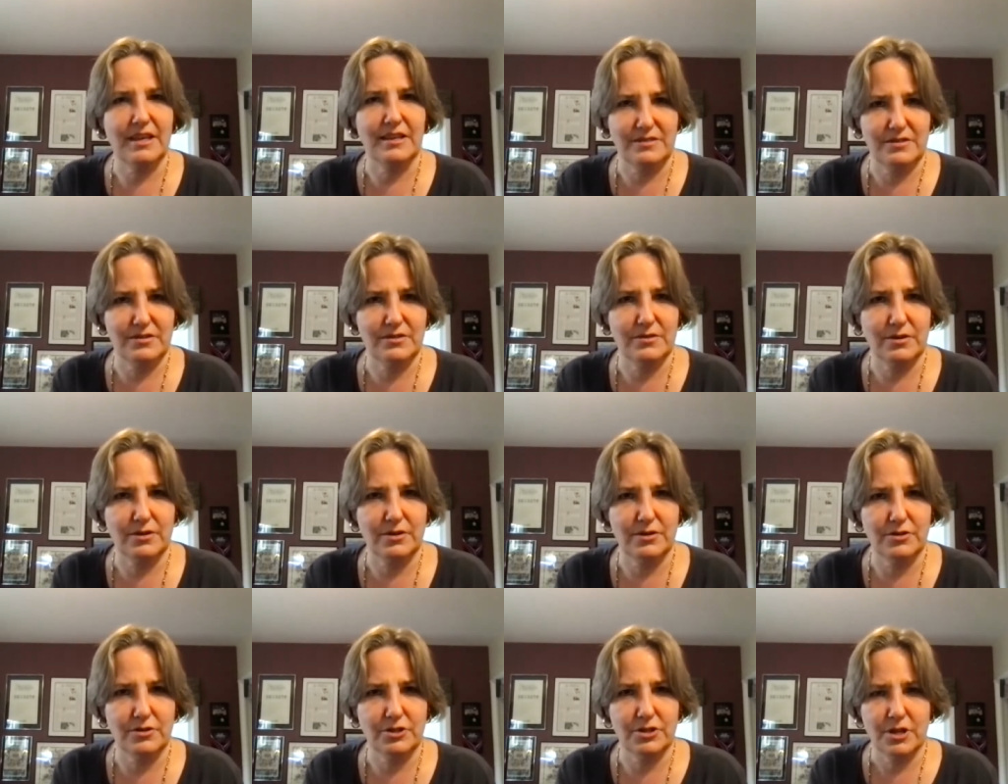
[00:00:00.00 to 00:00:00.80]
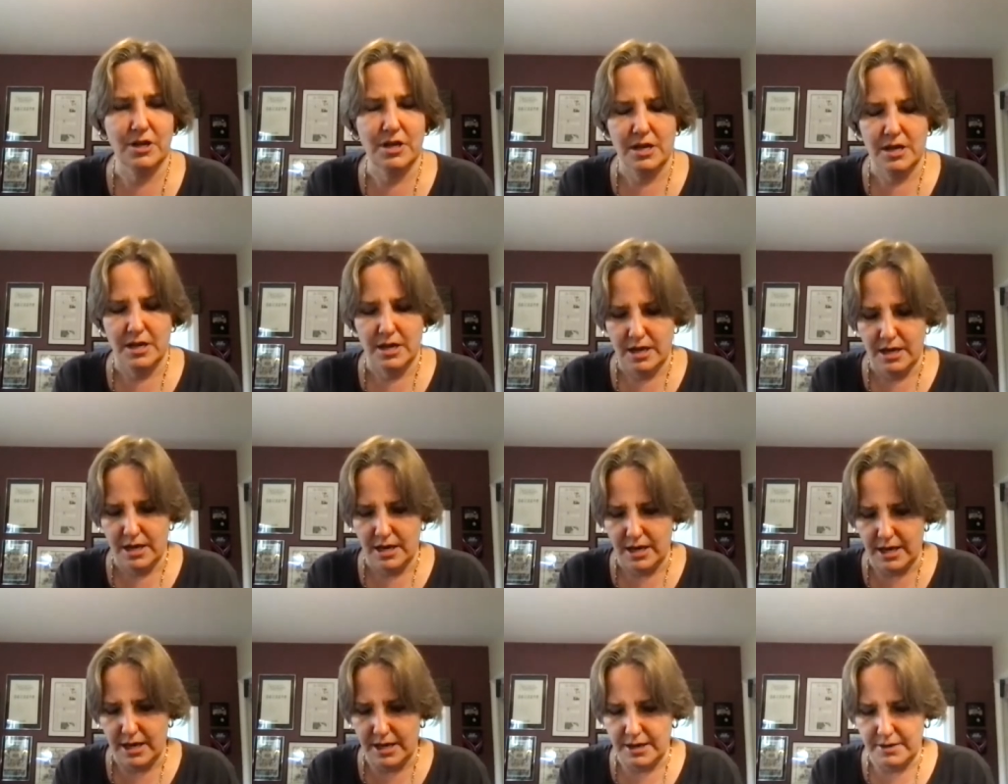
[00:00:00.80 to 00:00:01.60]
EdSurge.
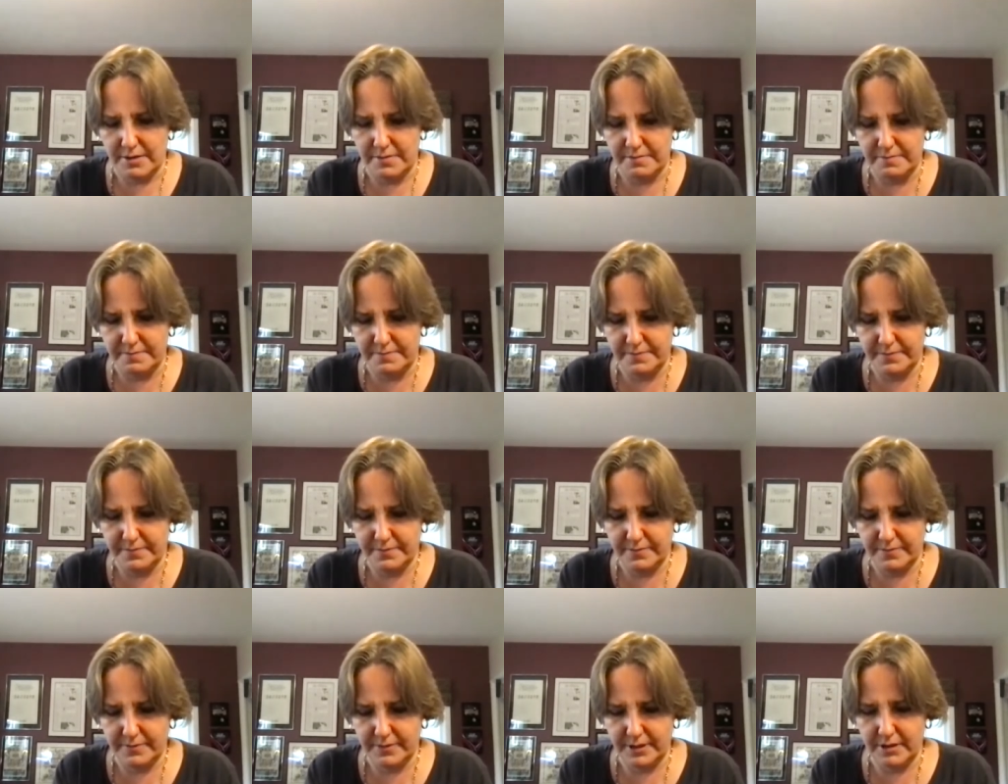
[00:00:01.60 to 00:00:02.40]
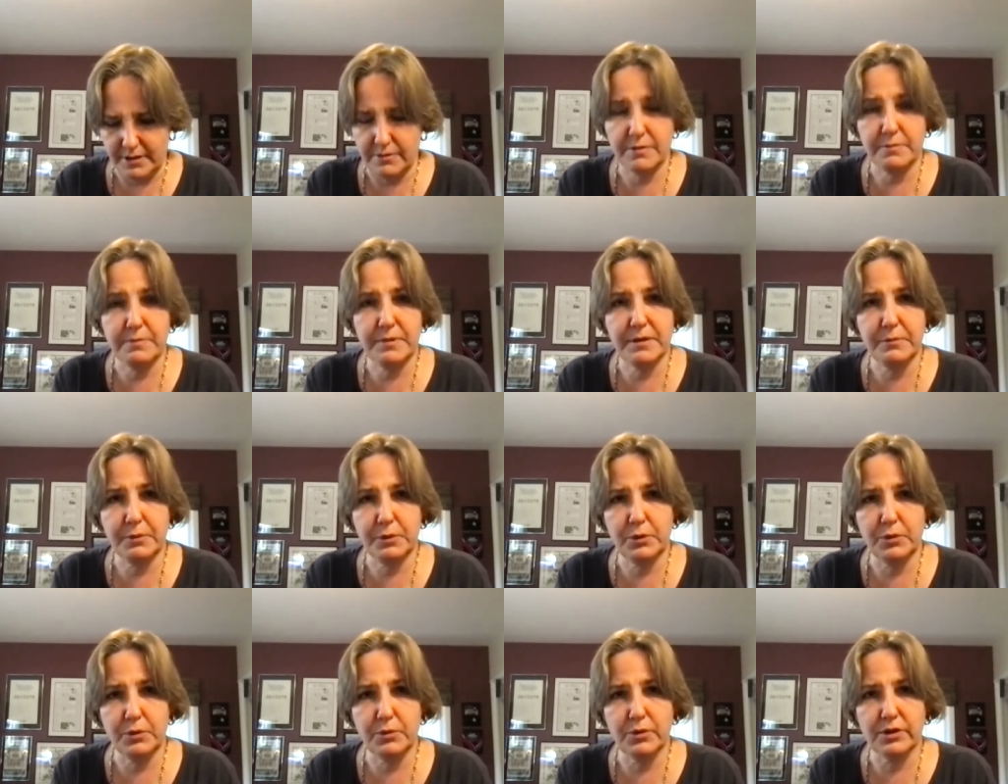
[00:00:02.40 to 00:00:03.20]
Um, the people
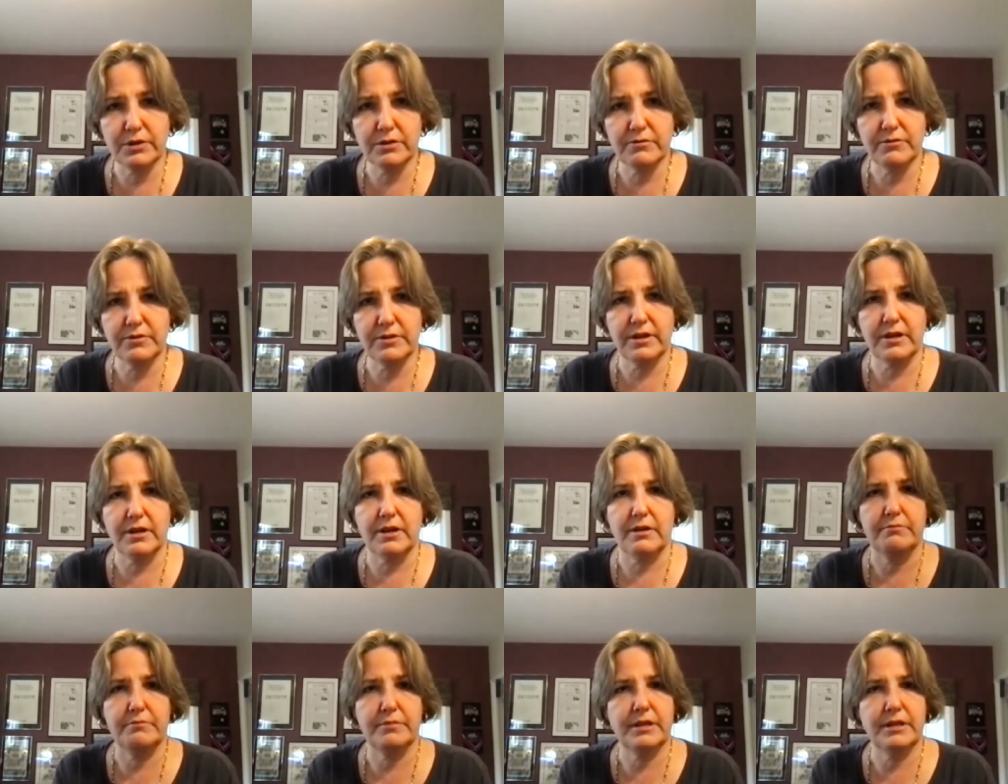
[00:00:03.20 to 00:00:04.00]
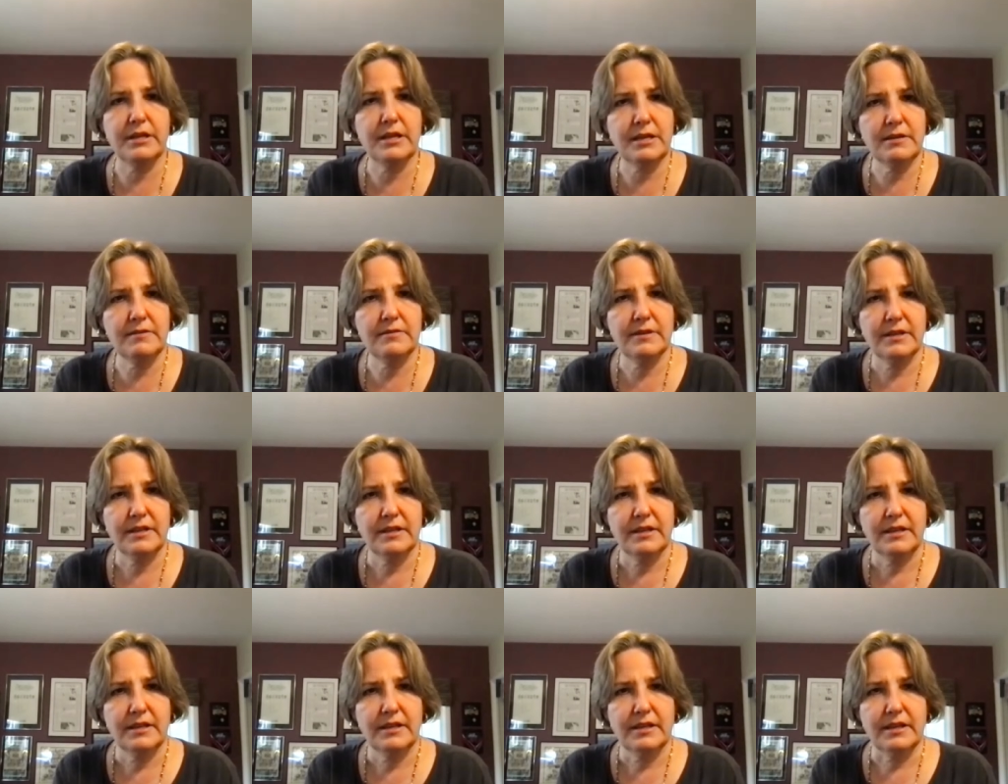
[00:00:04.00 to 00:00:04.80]
who worked for the company
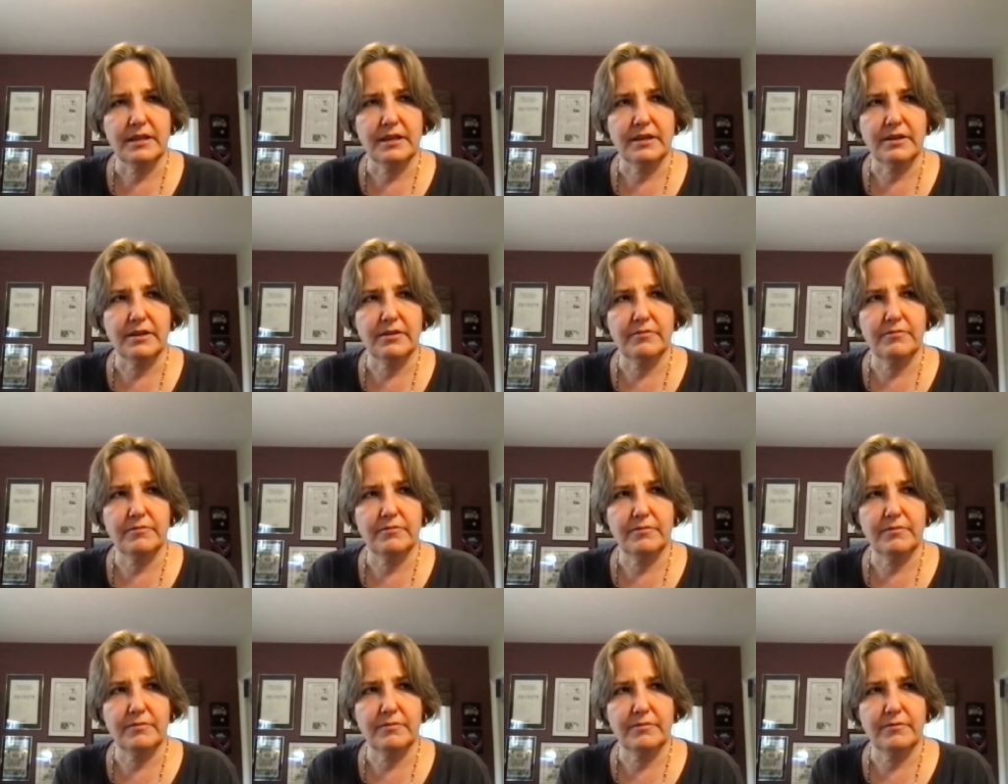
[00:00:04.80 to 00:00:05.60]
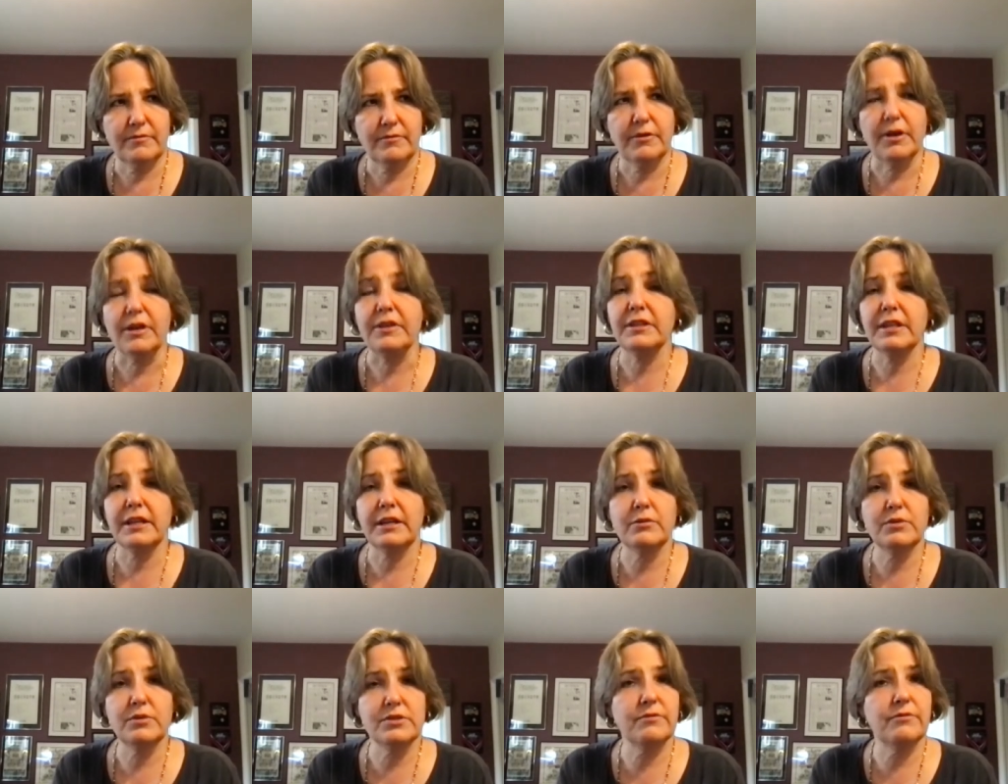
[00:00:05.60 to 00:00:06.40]
felt that
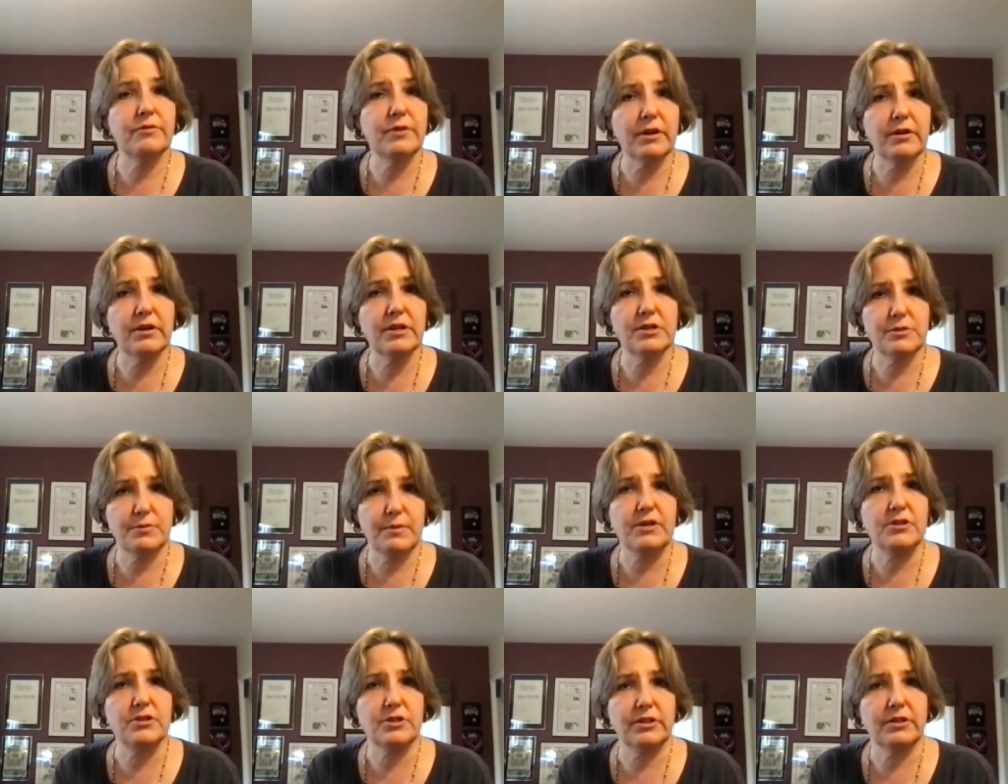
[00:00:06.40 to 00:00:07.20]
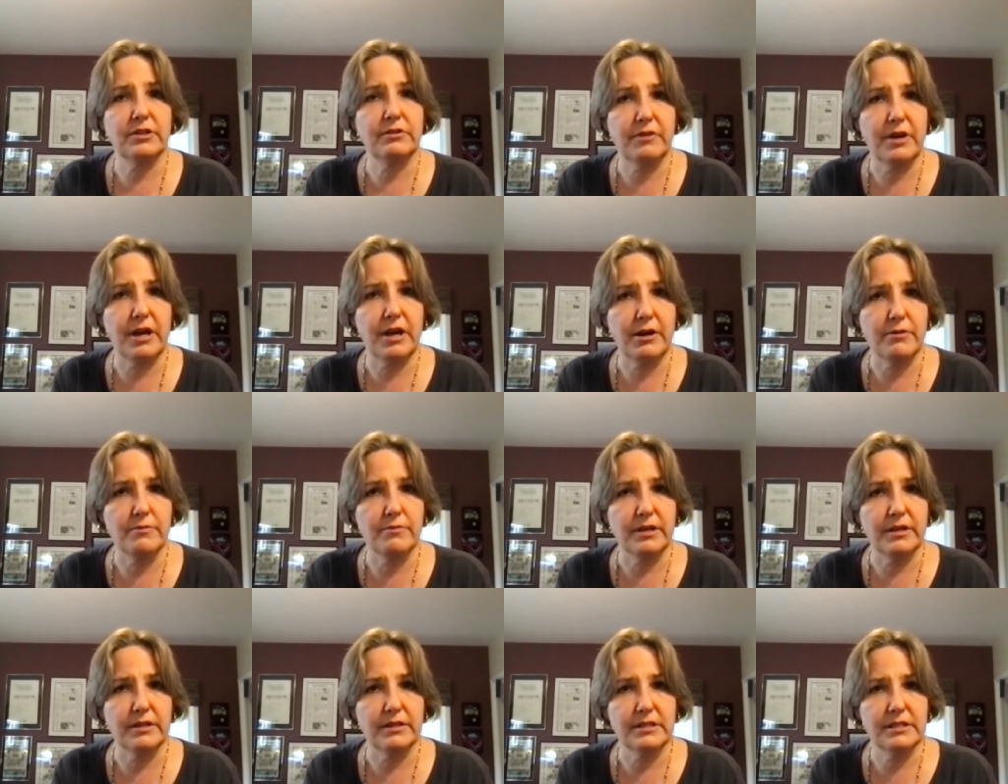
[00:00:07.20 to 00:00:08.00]
it was a very special
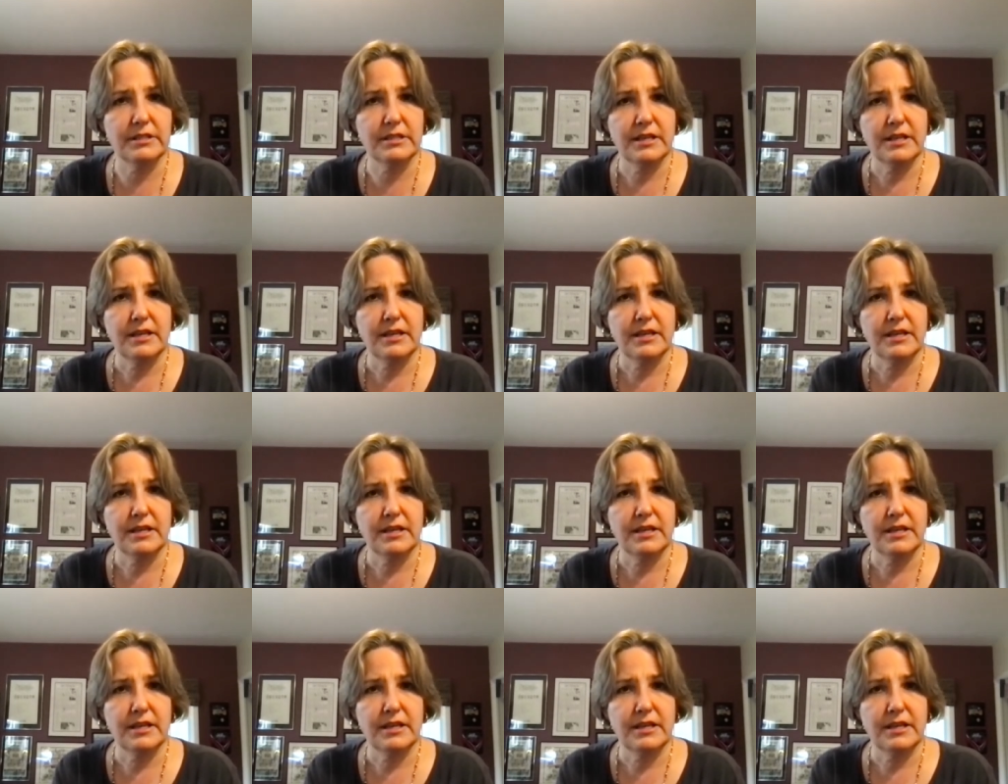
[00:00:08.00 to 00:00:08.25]
environment.